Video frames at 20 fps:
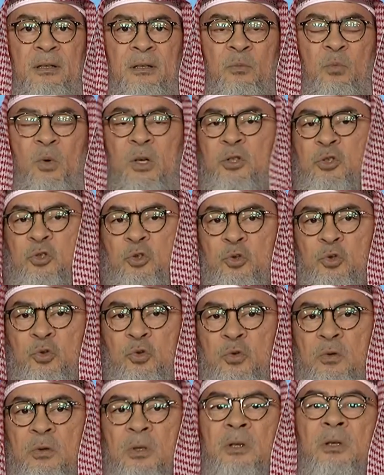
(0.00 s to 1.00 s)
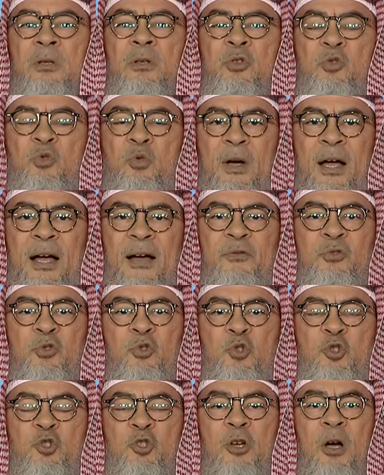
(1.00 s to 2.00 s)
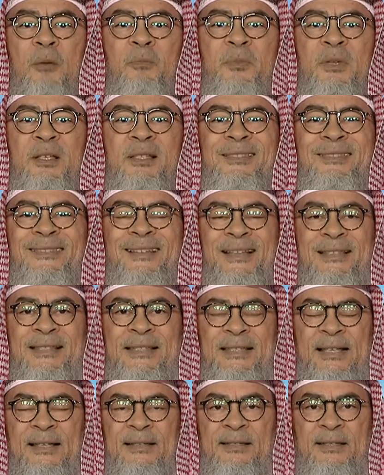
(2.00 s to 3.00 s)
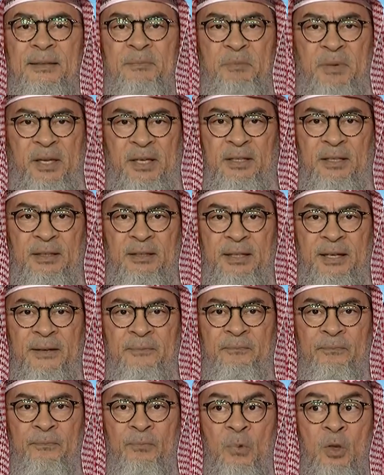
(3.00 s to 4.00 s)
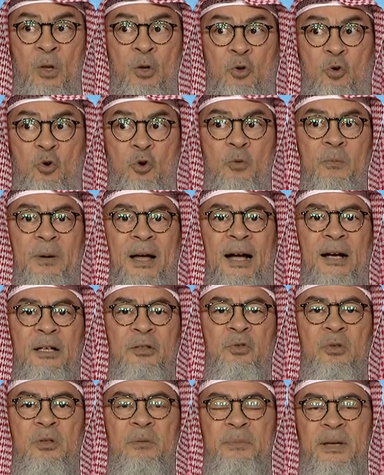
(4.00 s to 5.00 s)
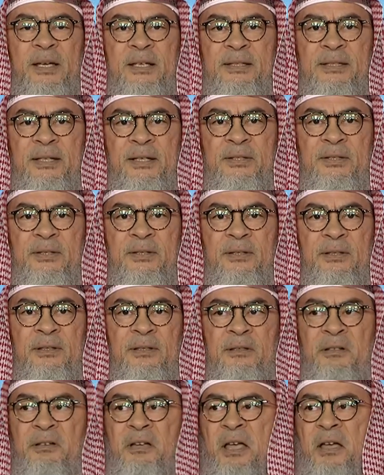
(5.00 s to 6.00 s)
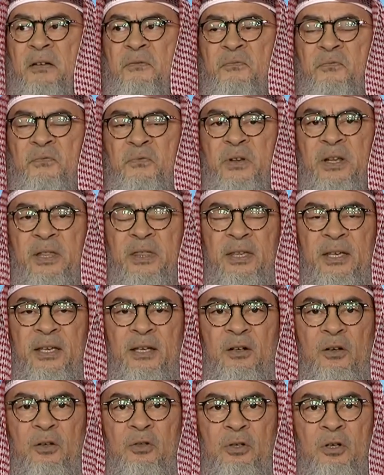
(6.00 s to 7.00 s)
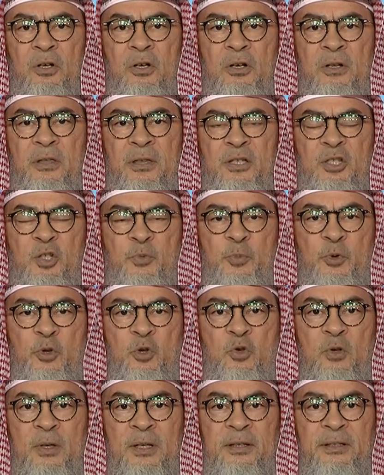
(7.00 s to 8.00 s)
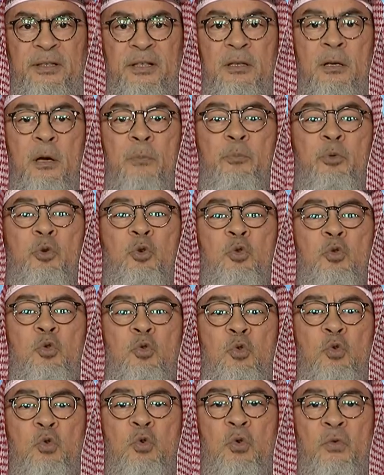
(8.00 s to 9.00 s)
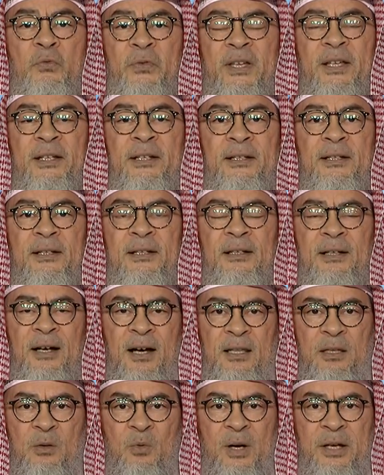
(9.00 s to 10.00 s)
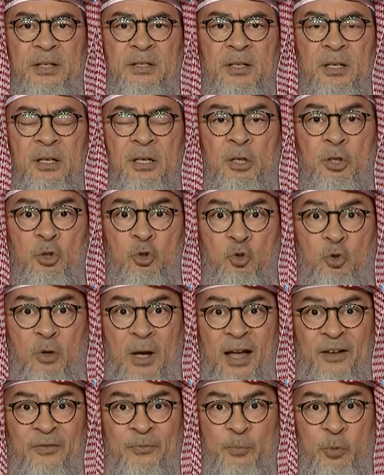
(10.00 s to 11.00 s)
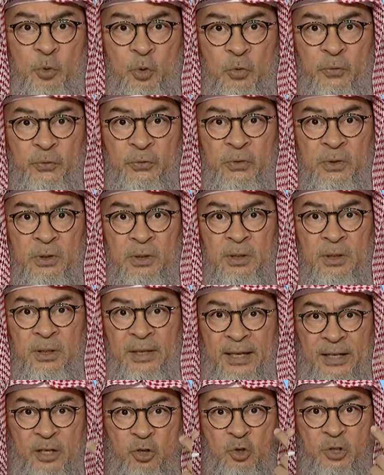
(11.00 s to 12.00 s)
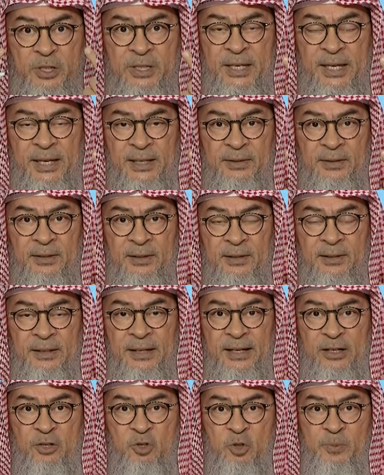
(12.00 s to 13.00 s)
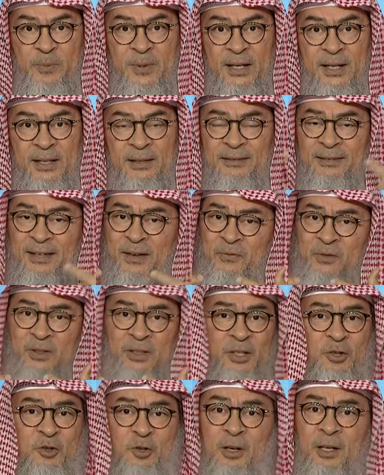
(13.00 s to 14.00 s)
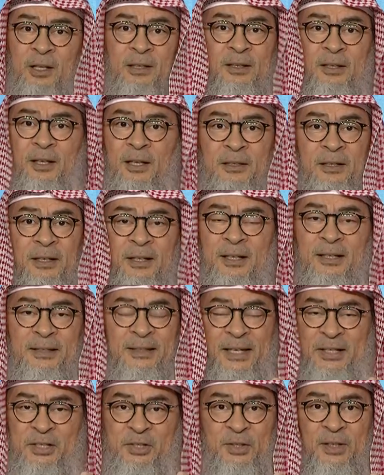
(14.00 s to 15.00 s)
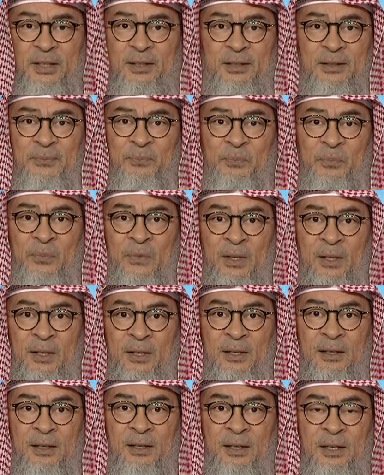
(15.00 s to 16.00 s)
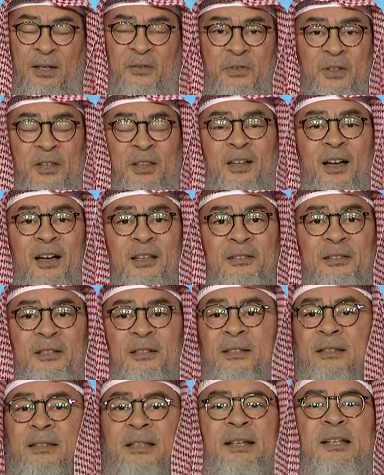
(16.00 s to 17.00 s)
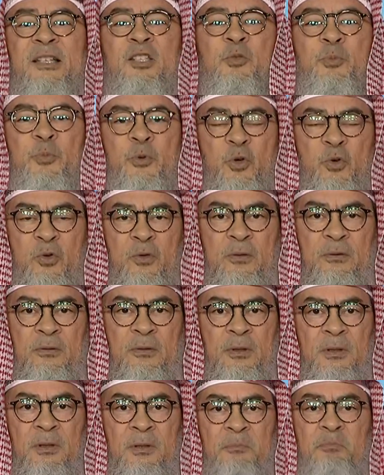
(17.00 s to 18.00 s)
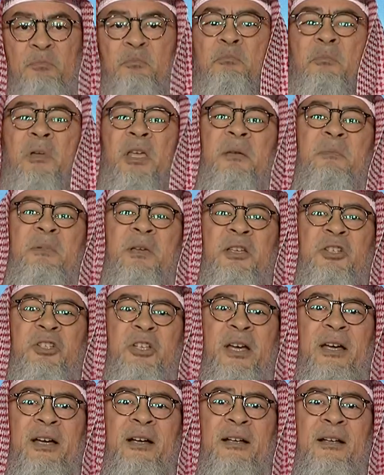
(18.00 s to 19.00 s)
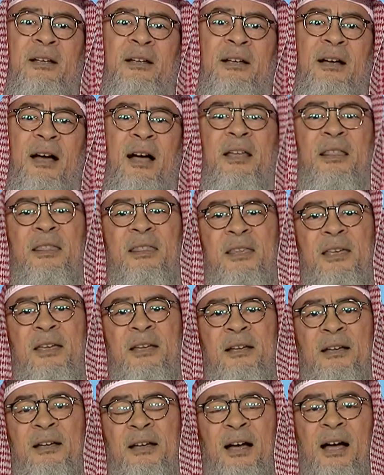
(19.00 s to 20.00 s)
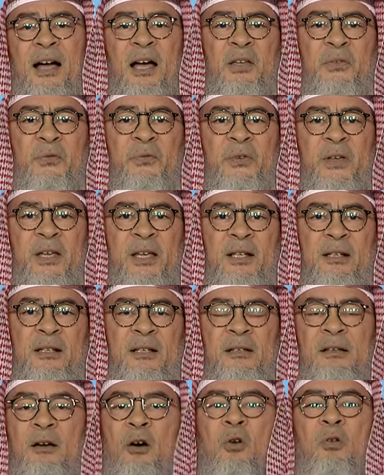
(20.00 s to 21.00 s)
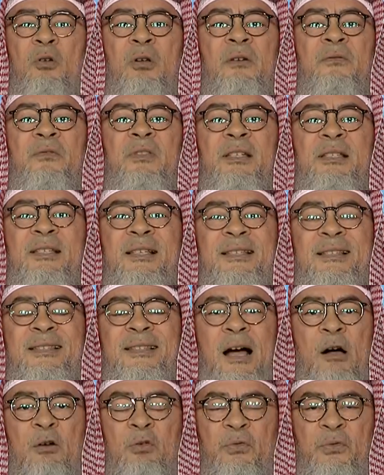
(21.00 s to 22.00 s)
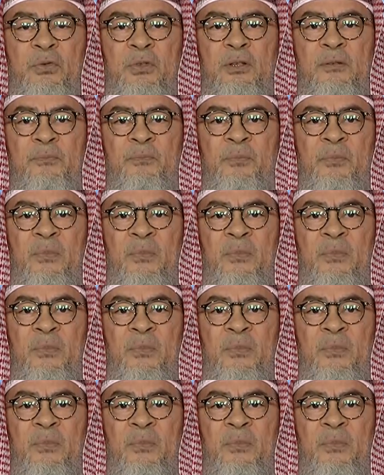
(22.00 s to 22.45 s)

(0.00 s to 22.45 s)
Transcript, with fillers: What to do? You have to stop this nonsense immediately, go back to the basics. Everything on earth is pure until proven otherwise. Do you have proof? Can you see it? Can you smell it? Definitely you're not gonna taste it. If it not, then it's pure. Maybe, Sheikh, I think, I feel, all of this is doubtful.